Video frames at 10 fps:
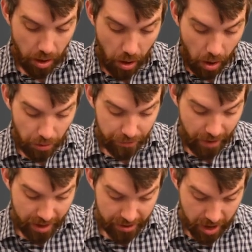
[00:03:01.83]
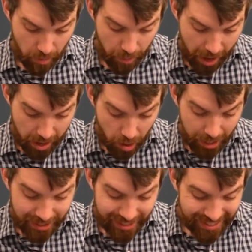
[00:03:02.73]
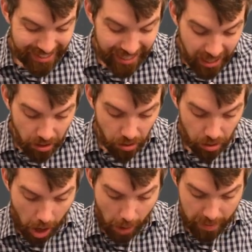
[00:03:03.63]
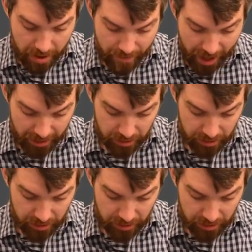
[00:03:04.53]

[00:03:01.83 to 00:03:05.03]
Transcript: all divided out by a single copy of x,